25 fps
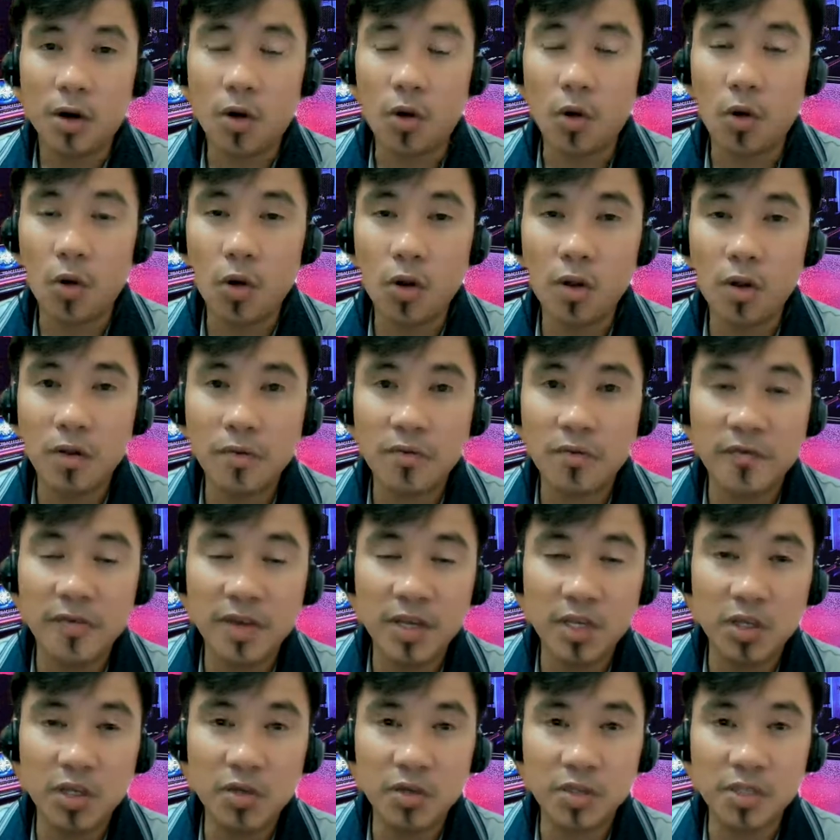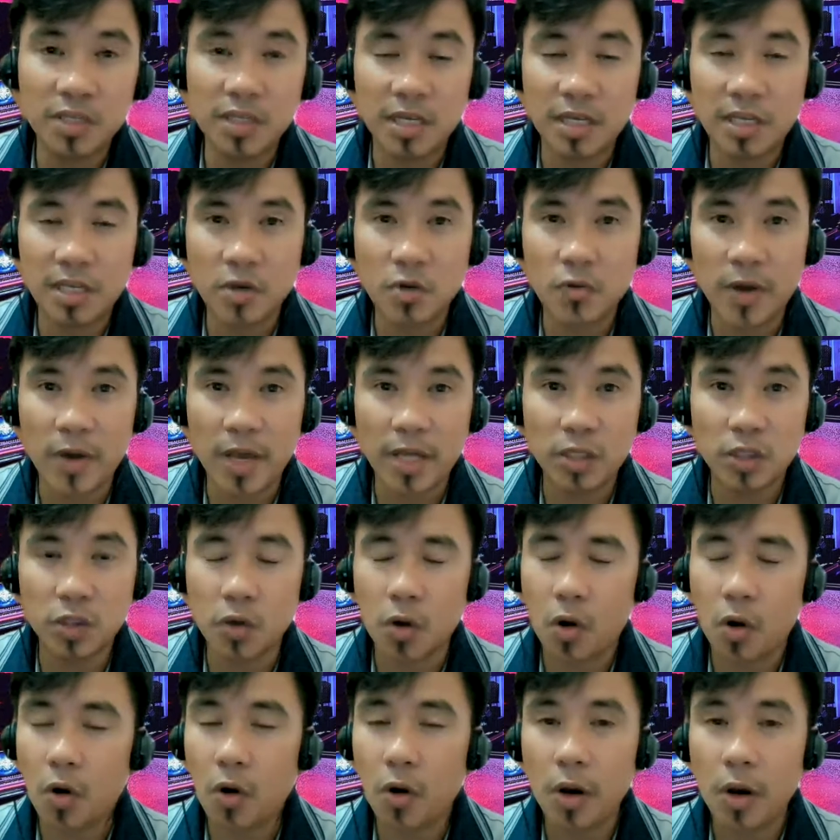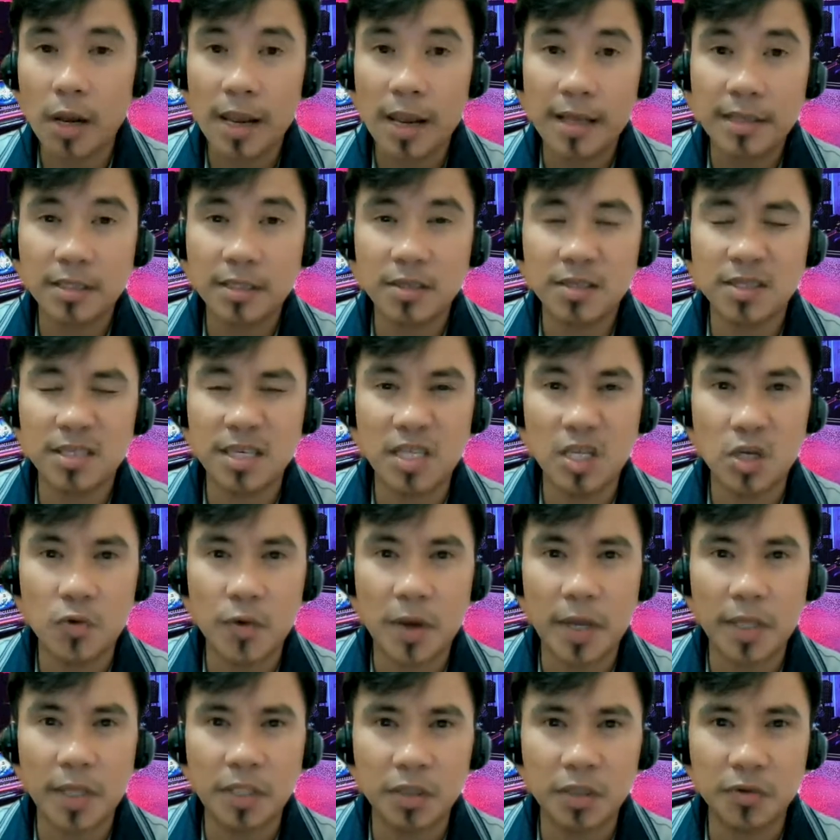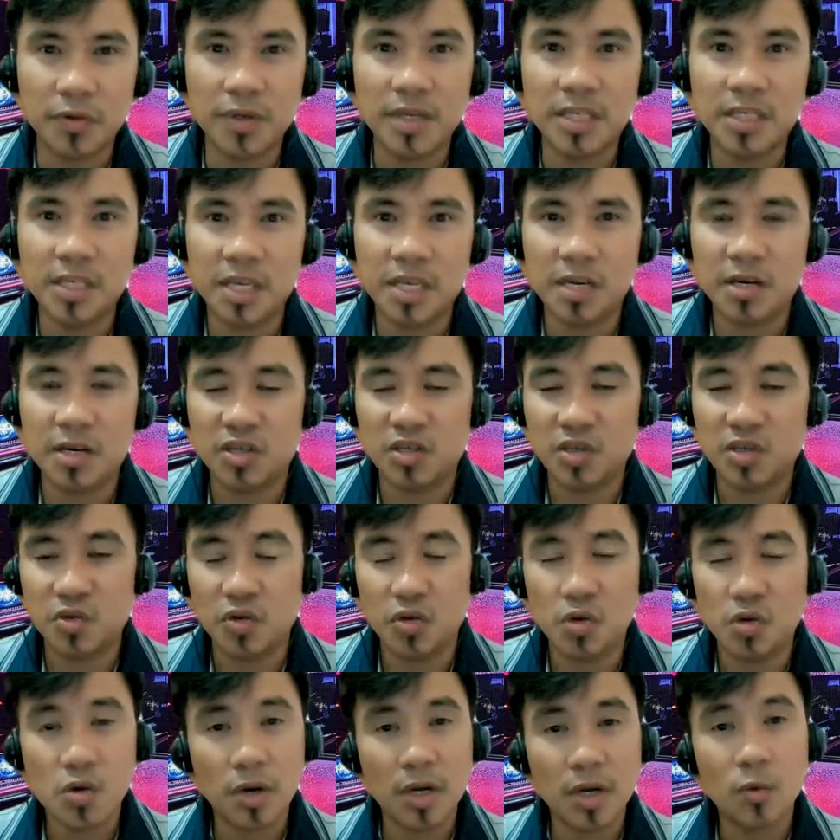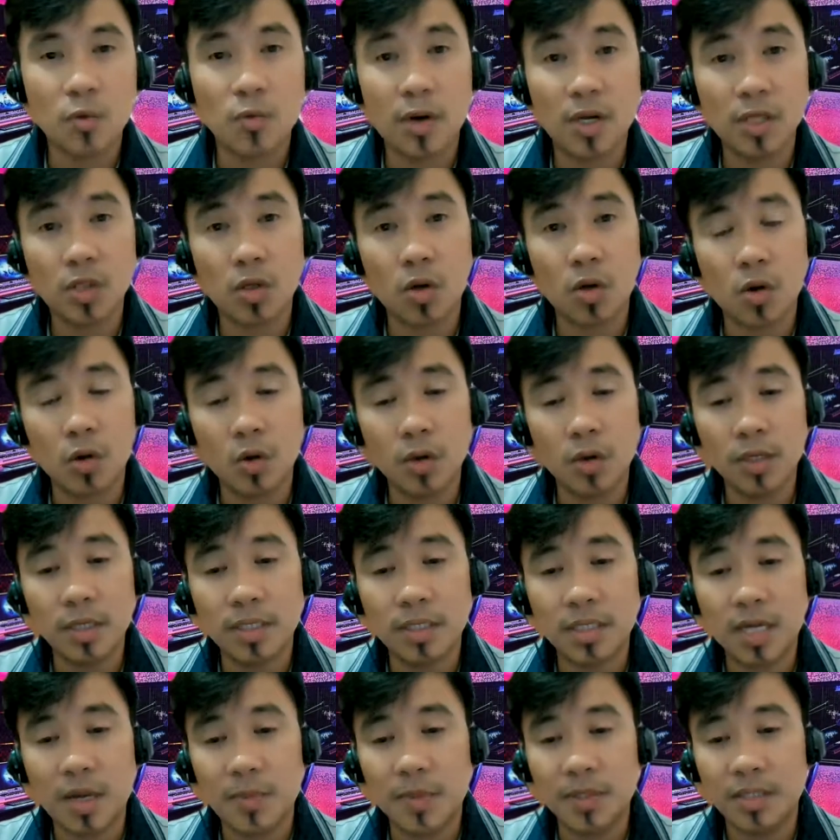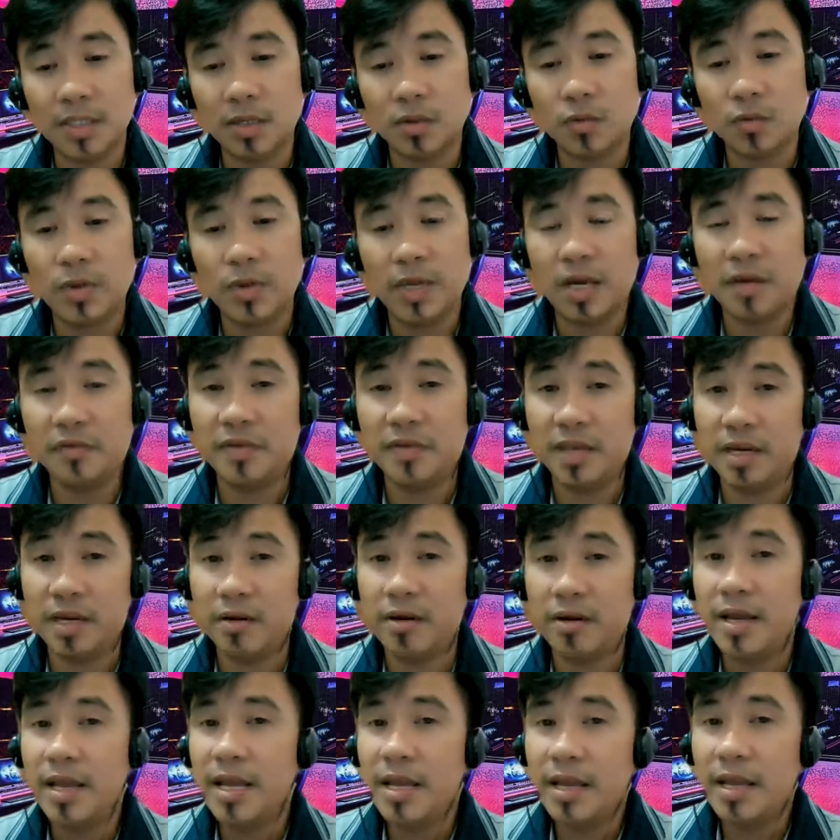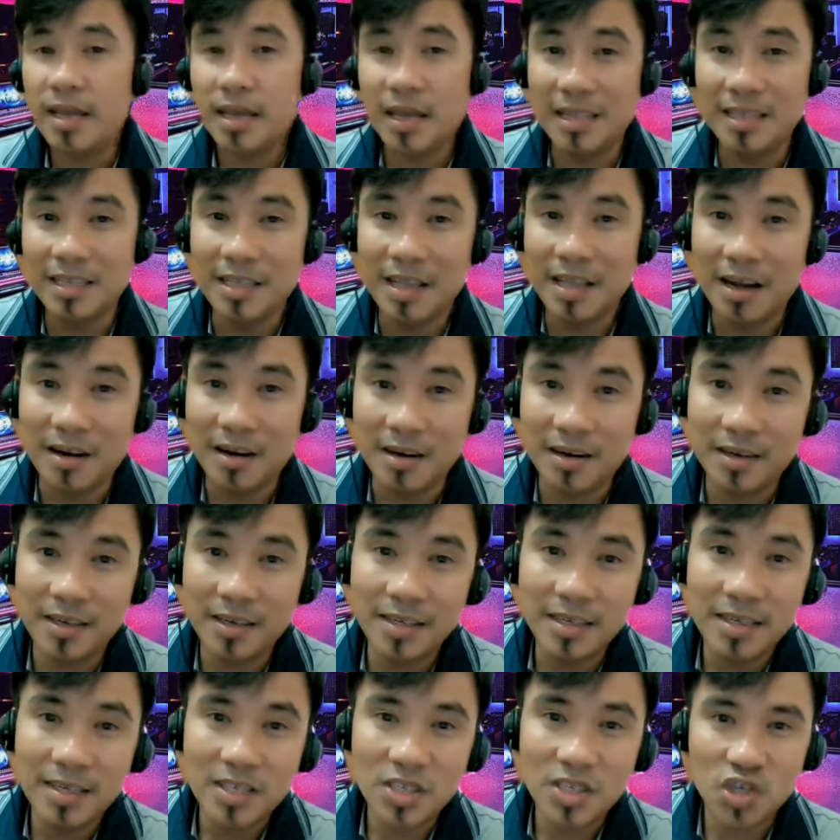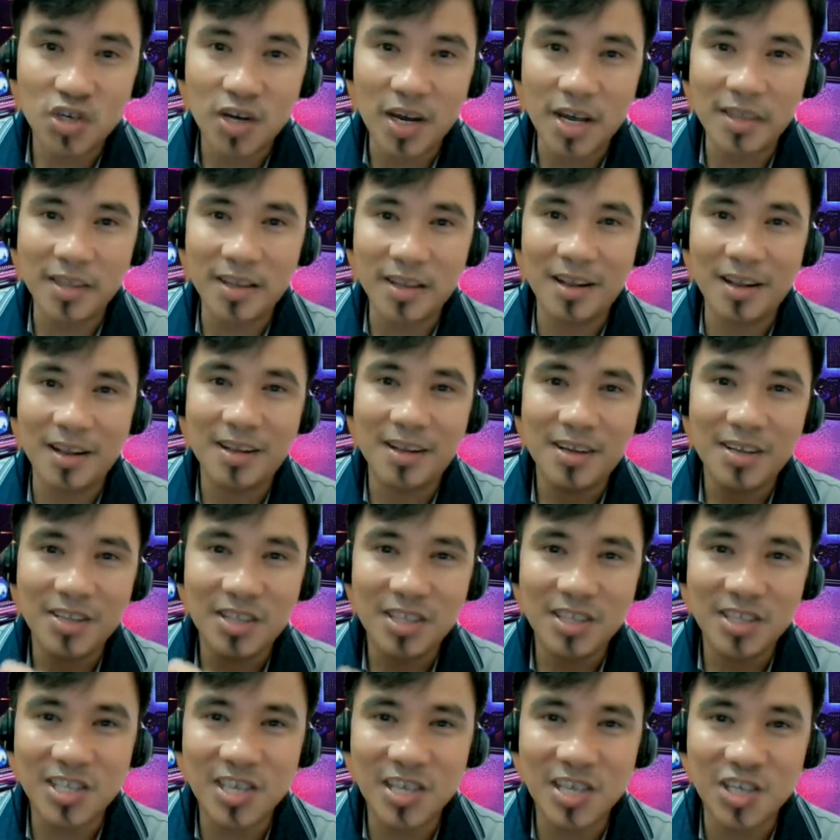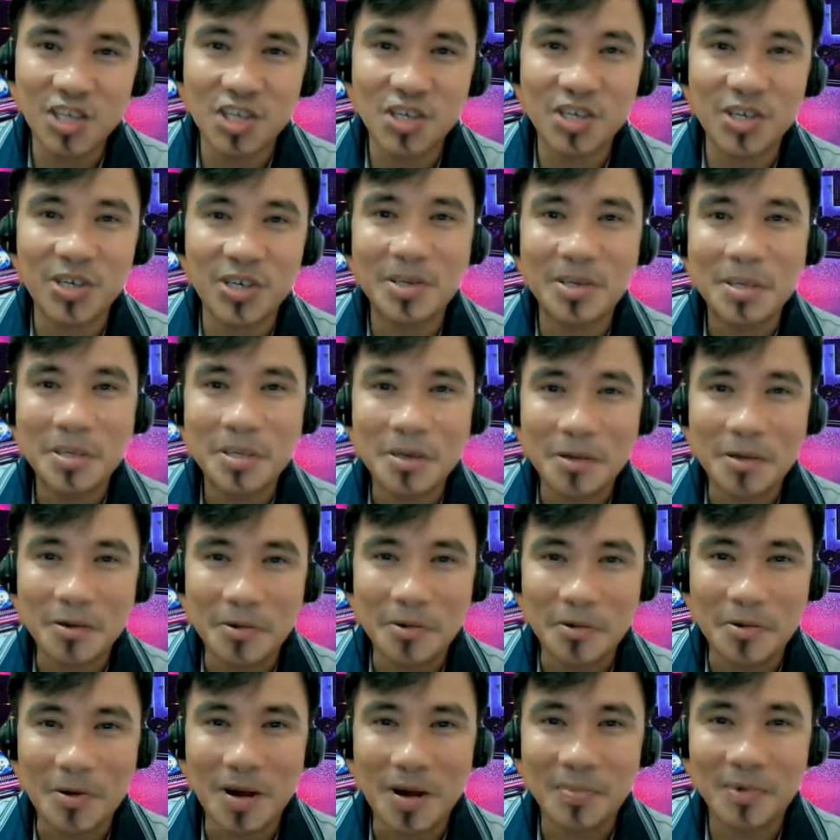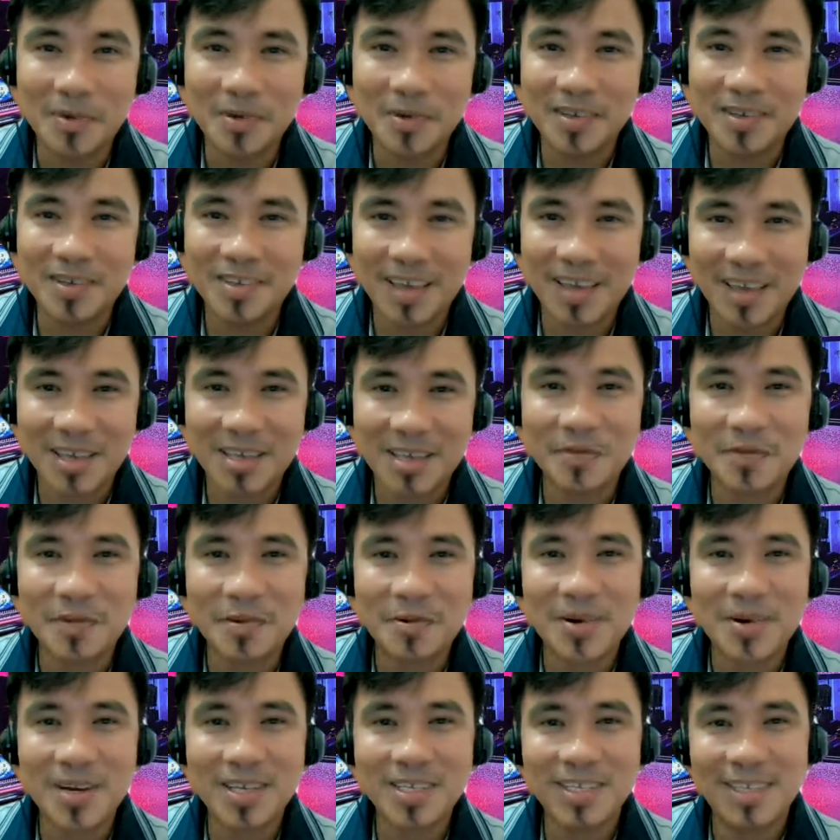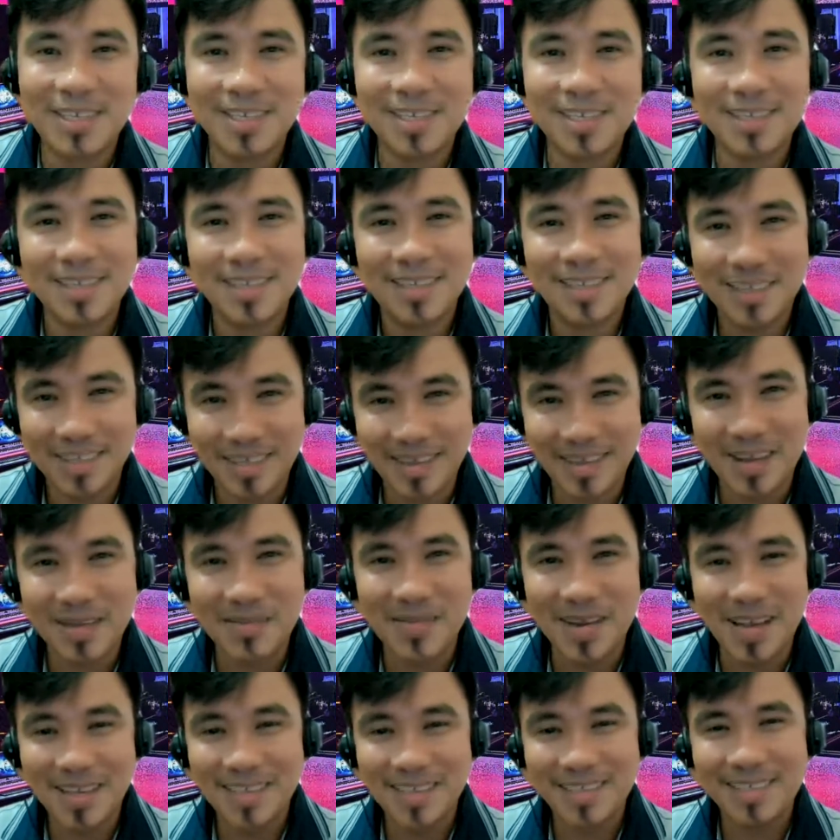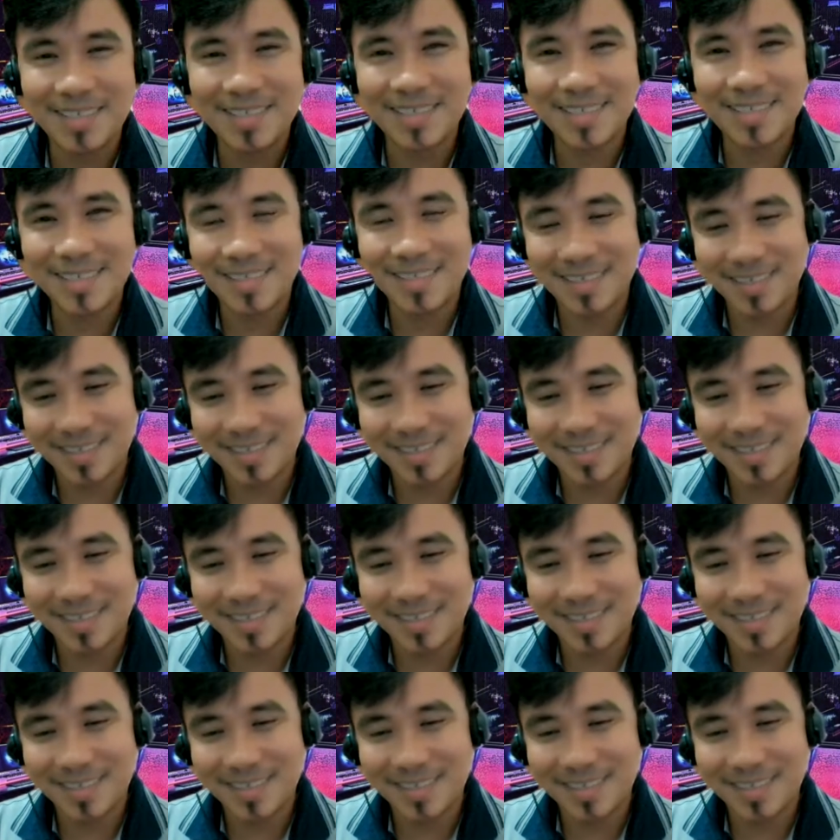All videos in grade two, all lessons in grade two is here. So you can watch all the topics that we have here in our channel, Teacher Gwapo. Thank you for watching. God bless.